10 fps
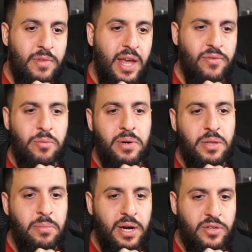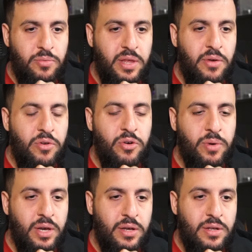everybody buys without
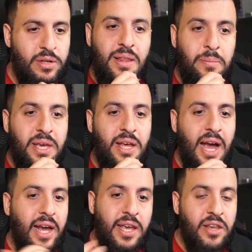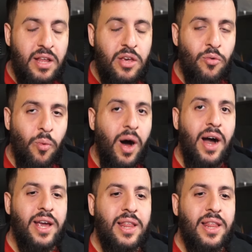knowing. Be I can tell you why.